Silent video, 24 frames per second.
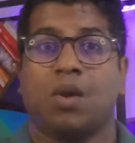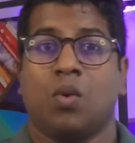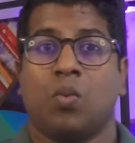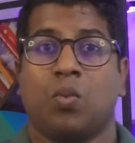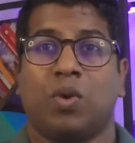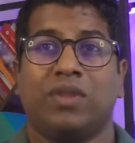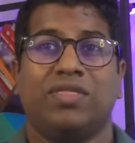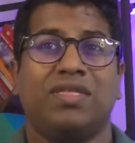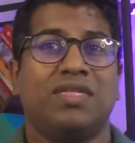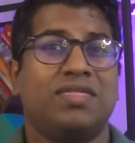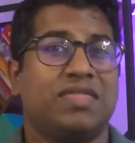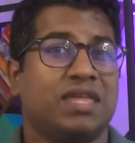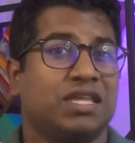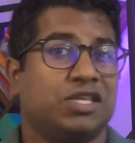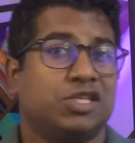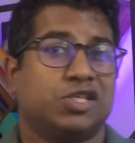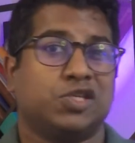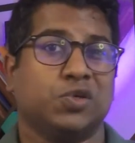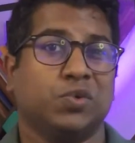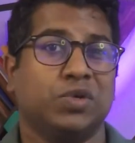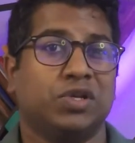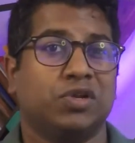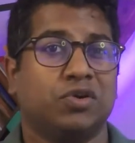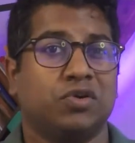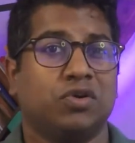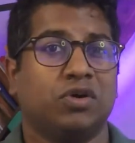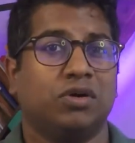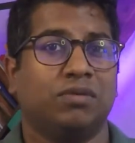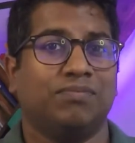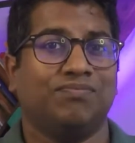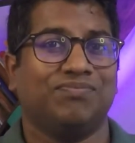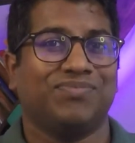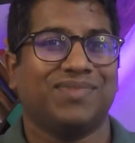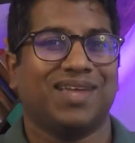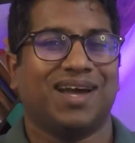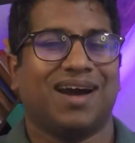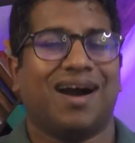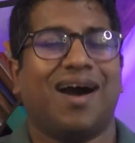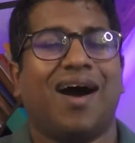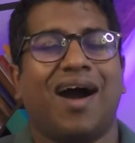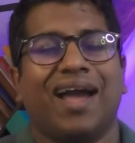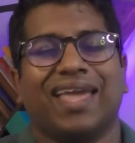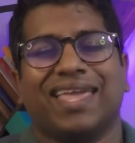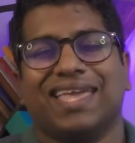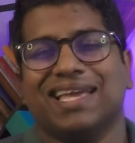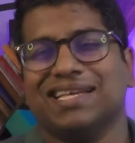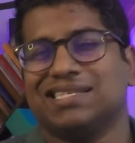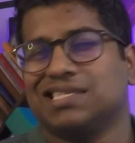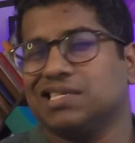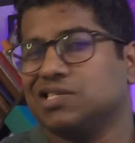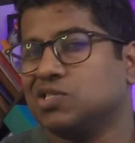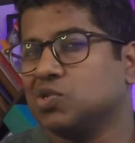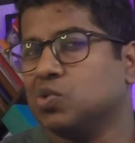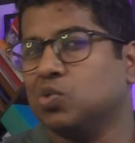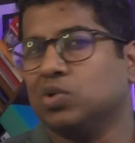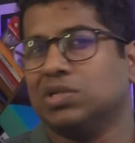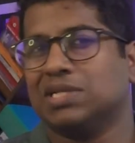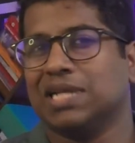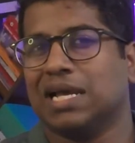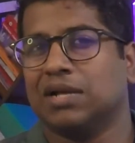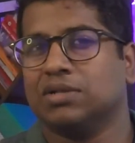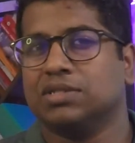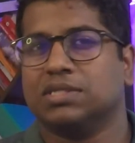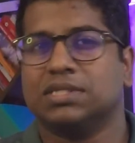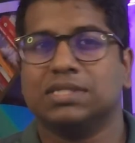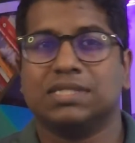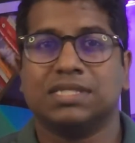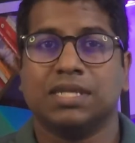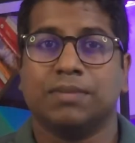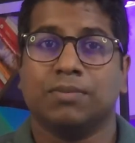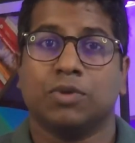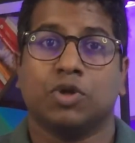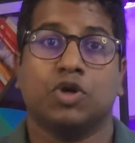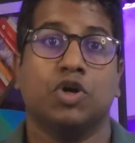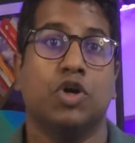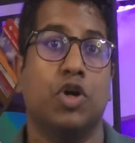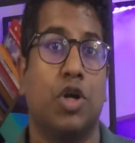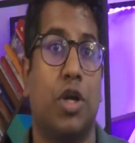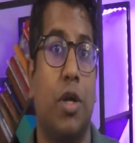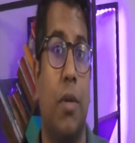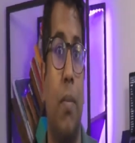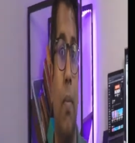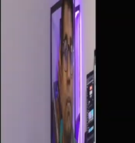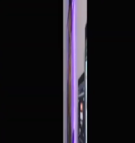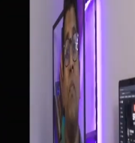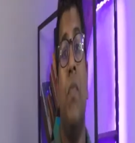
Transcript: Whether they do it or not, I guess it's all down to Tim Cook.